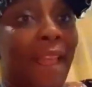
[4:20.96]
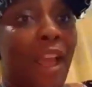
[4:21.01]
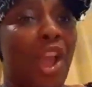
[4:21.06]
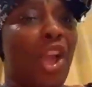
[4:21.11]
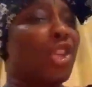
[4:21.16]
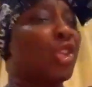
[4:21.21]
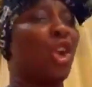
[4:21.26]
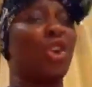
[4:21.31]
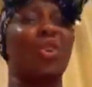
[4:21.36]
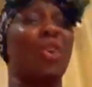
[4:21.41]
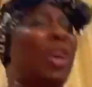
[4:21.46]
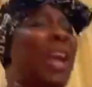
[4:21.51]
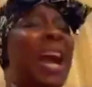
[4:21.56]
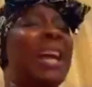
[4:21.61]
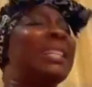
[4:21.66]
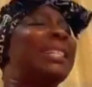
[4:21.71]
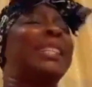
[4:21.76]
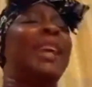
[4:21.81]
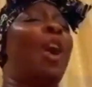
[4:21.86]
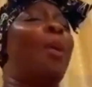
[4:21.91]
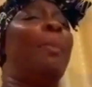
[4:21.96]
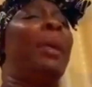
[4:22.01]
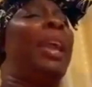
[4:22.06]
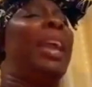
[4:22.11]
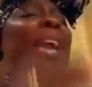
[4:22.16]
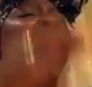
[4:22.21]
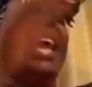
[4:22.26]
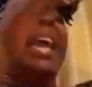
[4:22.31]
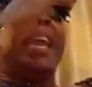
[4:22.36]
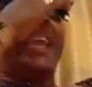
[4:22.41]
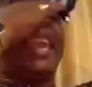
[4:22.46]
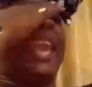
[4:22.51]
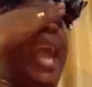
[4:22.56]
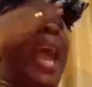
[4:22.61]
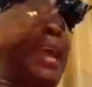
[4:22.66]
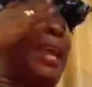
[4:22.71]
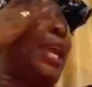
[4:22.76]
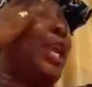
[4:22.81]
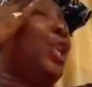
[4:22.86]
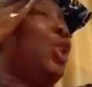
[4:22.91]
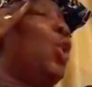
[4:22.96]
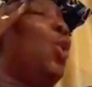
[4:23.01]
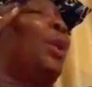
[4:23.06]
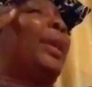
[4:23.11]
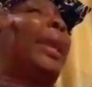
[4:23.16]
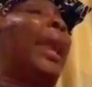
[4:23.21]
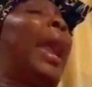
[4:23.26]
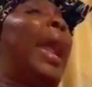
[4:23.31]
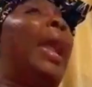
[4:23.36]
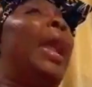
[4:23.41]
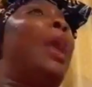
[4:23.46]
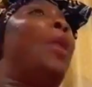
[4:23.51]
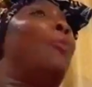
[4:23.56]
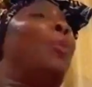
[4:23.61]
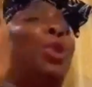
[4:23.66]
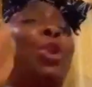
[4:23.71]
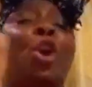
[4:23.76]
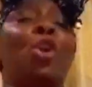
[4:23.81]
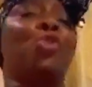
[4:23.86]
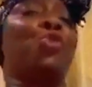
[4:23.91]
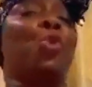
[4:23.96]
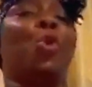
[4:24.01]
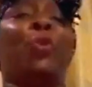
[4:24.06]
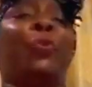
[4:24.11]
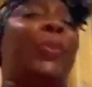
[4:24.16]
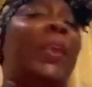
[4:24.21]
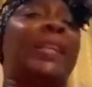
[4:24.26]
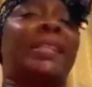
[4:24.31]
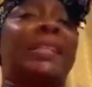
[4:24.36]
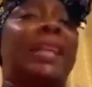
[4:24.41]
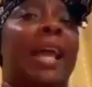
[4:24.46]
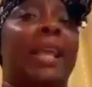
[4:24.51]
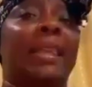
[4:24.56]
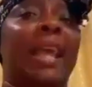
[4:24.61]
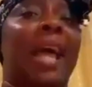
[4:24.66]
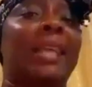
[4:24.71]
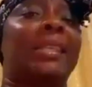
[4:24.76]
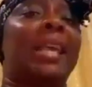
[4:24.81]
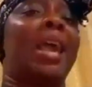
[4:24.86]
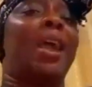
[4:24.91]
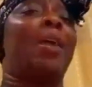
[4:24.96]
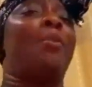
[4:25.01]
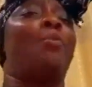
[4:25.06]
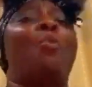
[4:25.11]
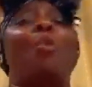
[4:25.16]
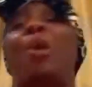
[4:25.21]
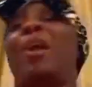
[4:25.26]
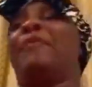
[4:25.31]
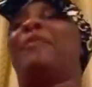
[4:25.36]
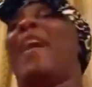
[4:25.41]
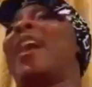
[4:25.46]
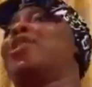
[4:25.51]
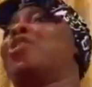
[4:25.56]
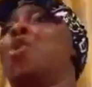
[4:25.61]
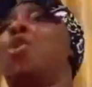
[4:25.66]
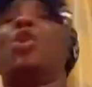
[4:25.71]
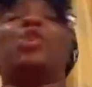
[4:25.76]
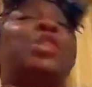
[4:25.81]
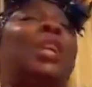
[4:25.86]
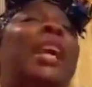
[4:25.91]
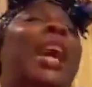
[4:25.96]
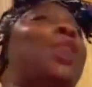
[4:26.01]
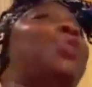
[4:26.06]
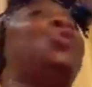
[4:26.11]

So you can't tell me here in UK we don't do things like that. If I do this, you can